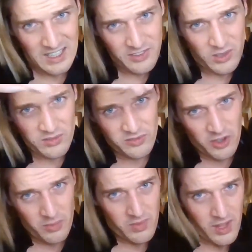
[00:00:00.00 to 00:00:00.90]
I've gone
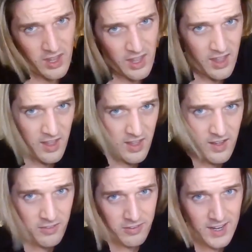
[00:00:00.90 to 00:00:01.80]
from
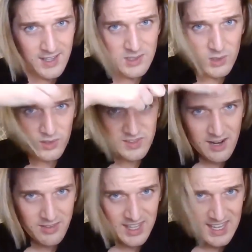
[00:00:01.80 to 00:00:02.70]
flat sort of
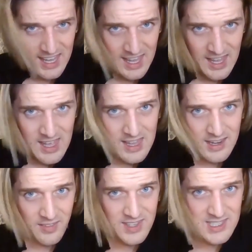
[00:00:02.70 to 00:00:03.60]
downy hair.
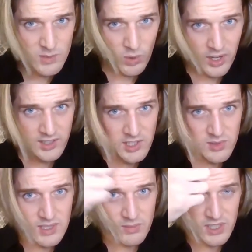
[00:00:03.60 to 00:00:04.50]
Now this is what I
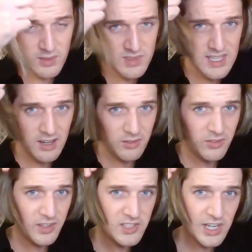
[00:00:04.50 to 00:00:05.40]
do sometimes now
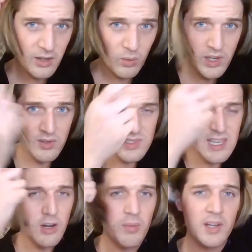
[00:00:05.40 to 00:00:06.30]
for the channel. When you
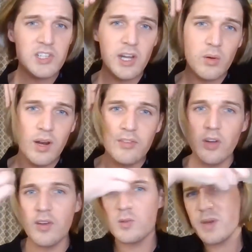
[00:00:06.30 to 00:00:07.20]
see on my channel and I've
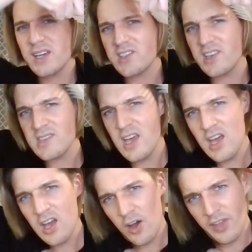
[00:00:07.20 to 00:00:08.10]
got those pictures
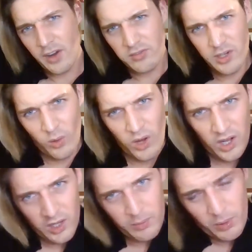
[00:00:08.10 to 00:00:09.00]
of that real
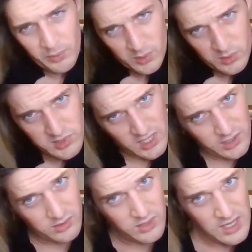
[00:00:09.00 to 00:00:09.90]
high pompadour
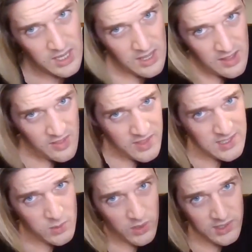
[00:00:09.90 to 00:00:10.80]
style,
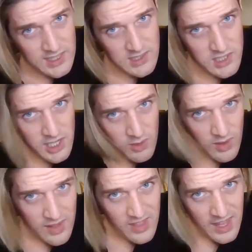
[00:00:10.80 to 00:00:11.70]
this is what I tend to do.
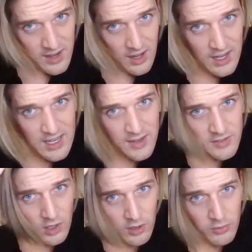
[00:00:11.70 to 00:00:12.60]
And then I
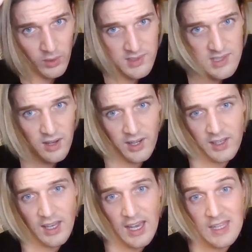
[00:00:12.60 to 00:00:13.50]
lift it off one
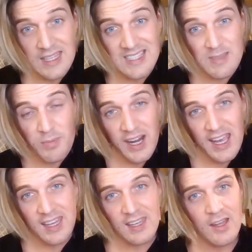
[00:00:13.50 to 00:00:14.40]
side and then spray
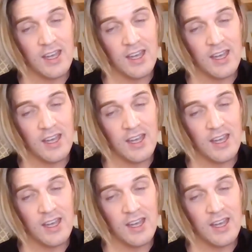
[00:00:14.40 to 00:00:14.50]
it.